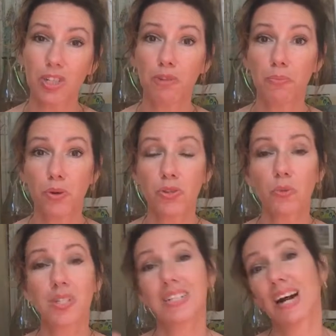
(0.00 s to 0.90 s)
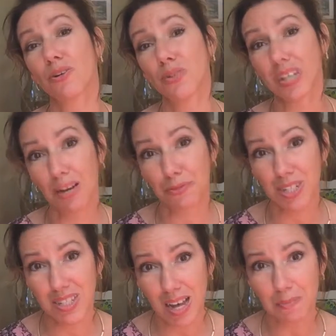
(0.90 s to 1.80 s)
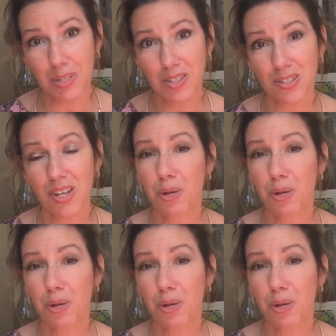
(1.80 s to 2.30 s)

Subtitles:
you're both going to not only have resentments,